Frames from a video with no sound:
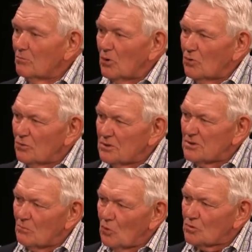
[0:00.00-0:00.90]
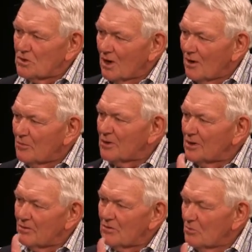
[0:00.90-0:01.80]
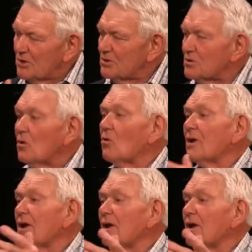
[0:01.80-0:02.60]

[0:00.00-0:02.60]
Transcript: Blue is the most common, and everybody says, "Oh, I got to